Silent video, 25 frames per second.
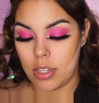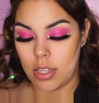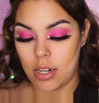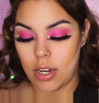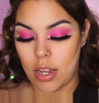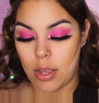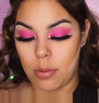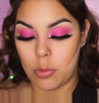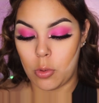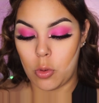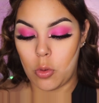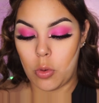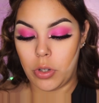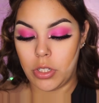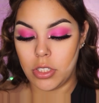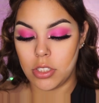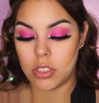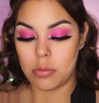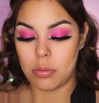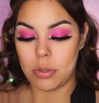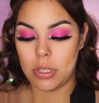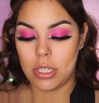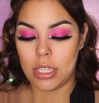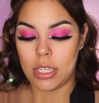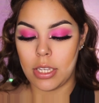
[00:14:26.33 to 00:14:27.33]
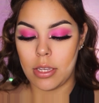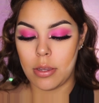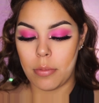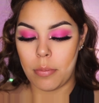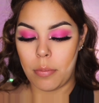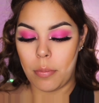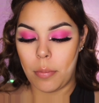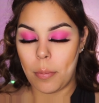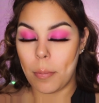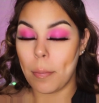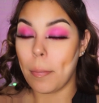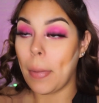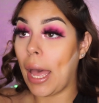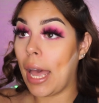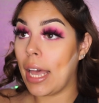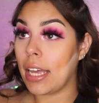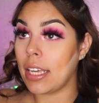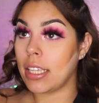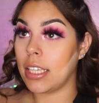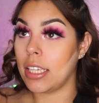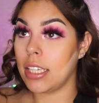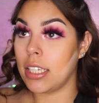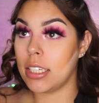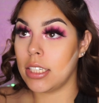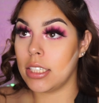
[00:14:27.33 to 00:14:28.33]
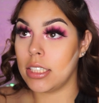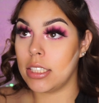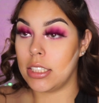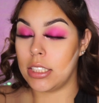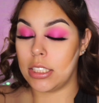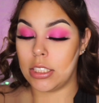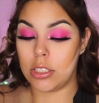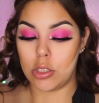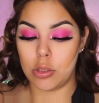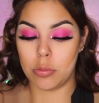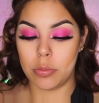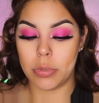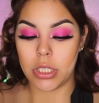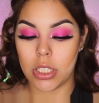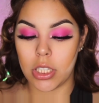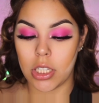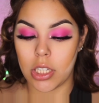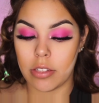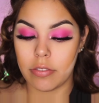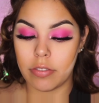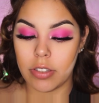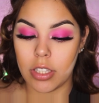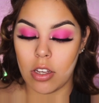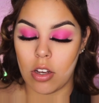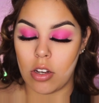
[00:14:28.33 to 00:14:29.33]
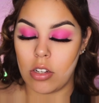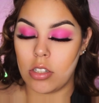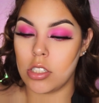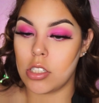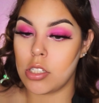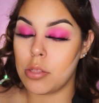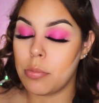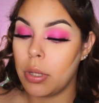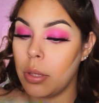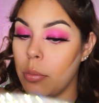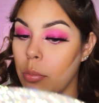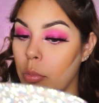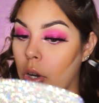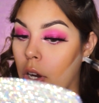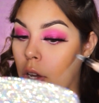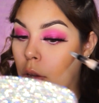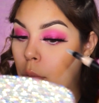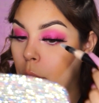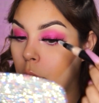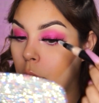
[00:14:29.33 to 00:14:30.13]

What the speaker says: then I'm going to be packing a little bit of it onto my brow